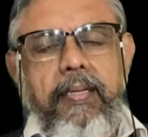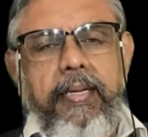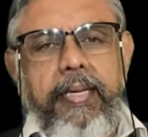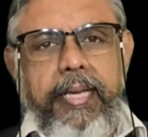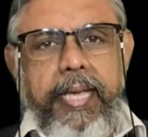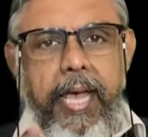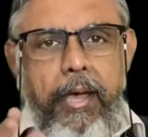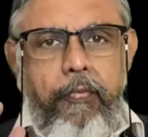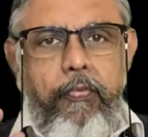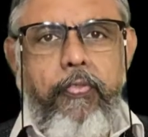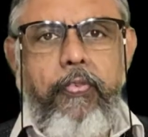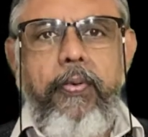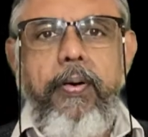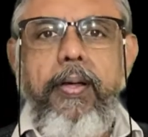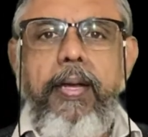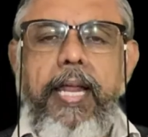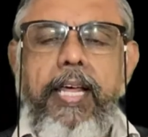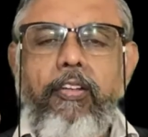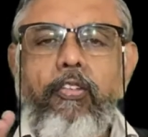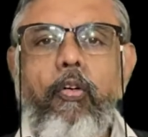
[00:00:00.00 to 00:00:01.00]

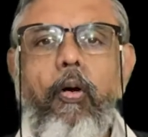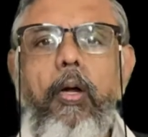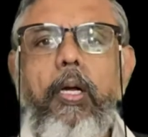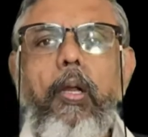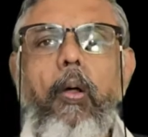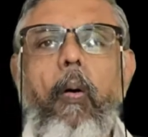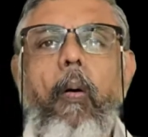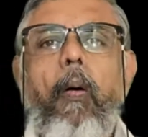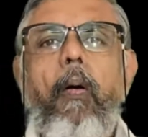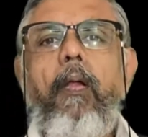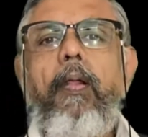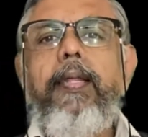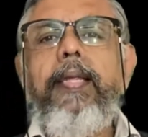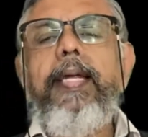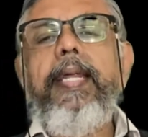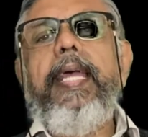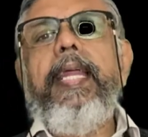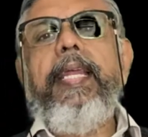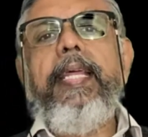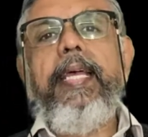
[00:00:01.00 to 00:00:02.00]
Camphor has got all the
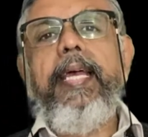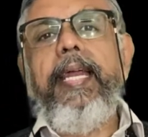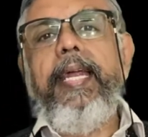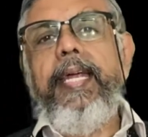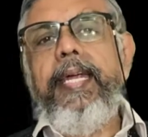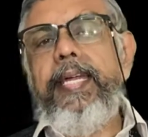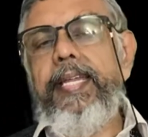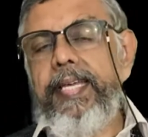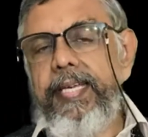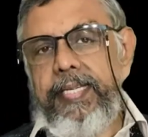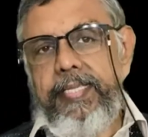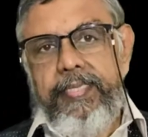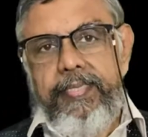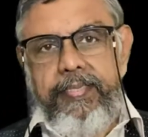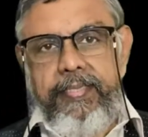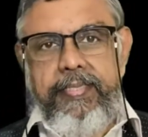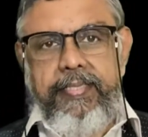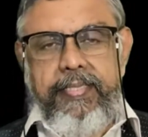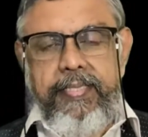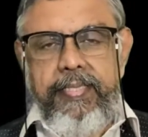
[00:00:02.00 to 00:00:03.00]

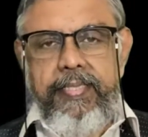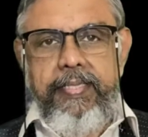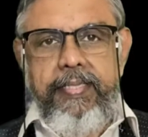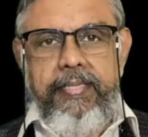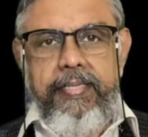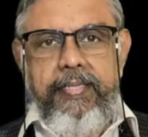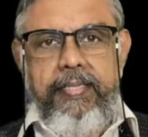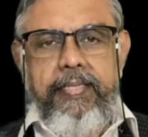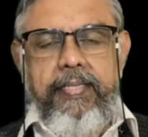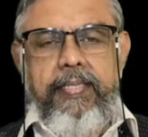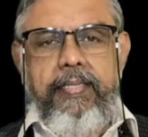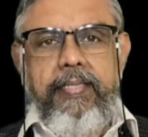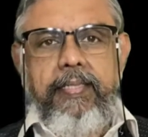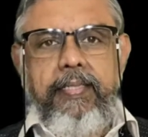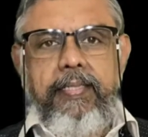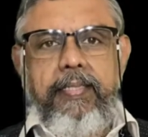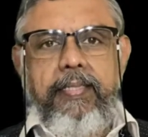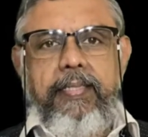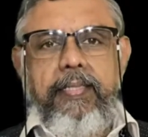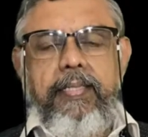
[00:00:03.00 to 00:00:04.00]
ingredients
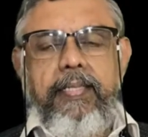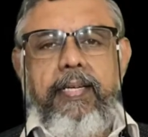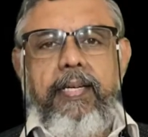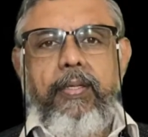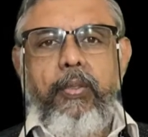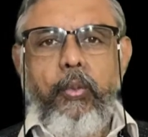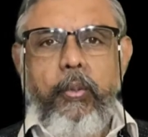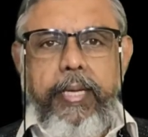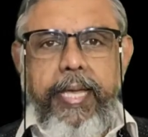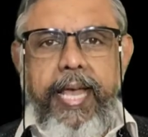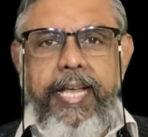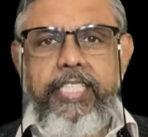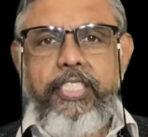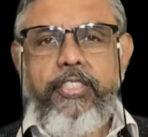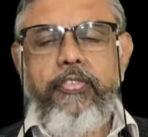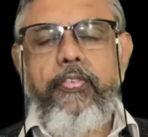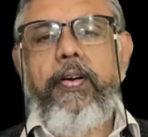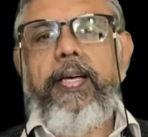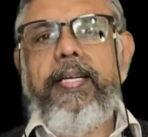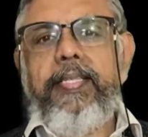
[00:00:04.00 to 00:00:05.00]
to catch
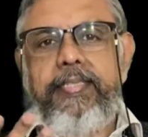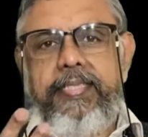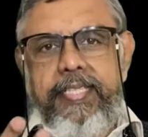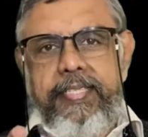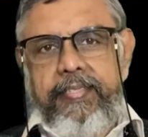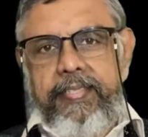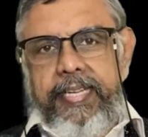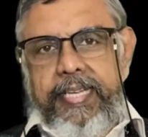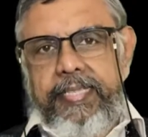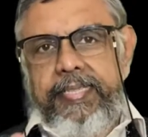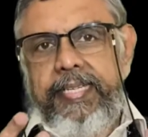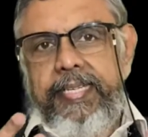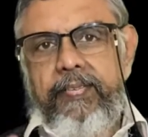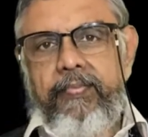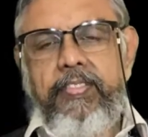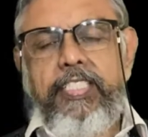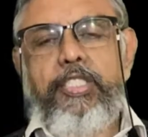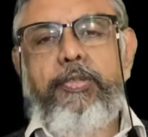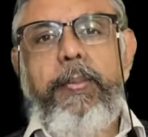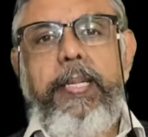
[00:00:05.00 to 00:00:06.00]
fire just like that,
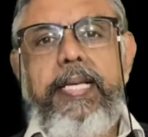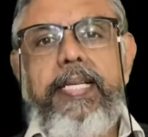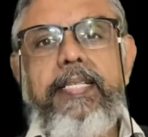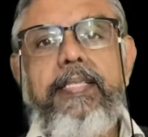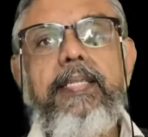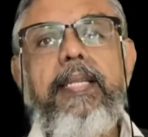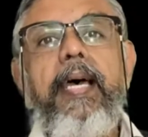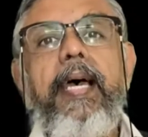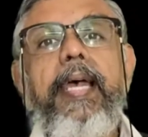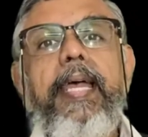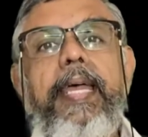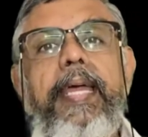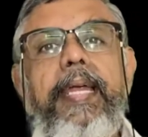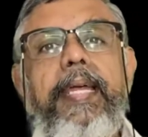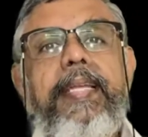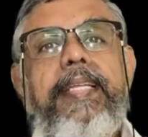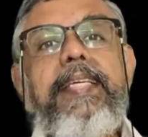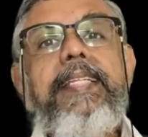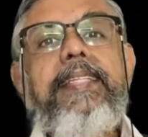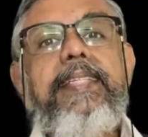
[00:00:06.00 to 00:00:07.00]
which means it
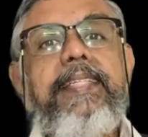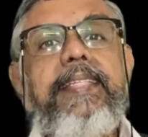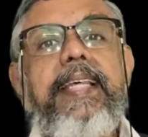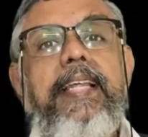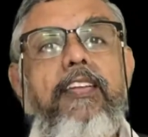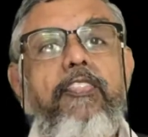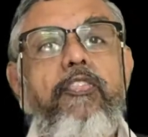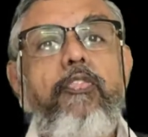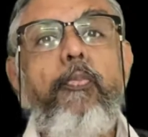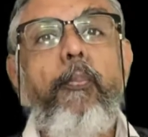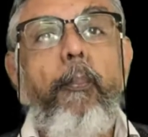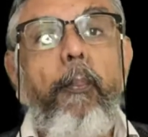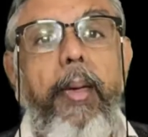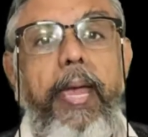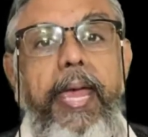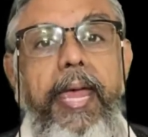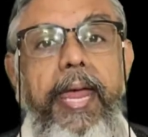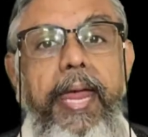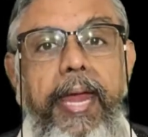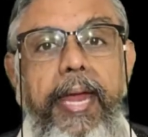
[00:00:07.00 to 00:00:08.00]
is
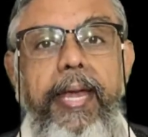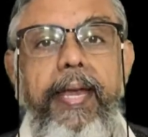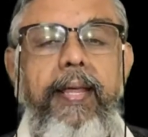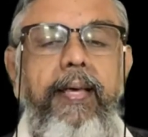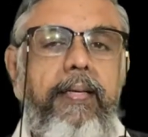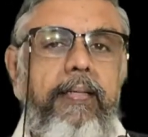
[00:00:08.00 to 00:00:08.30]
self-made.